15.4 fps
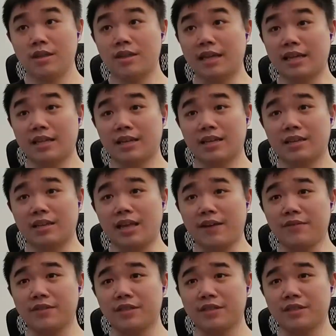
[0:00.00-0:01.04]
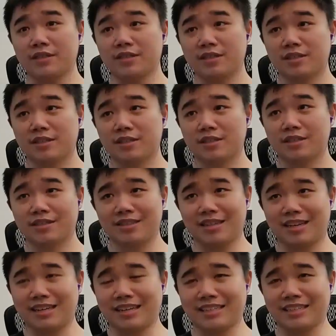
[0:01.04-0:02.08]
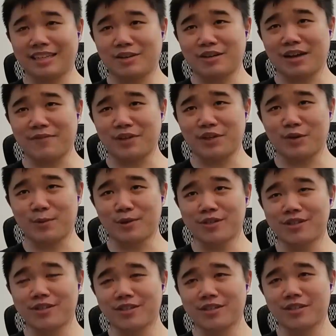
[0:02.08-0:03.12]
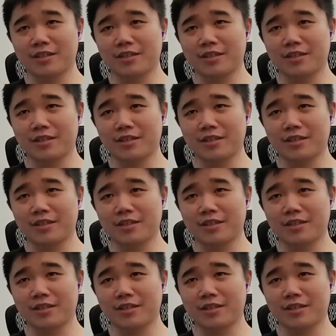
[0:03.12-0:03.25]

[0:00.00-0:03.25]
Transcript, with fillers: They left? I guess they don't have a goober.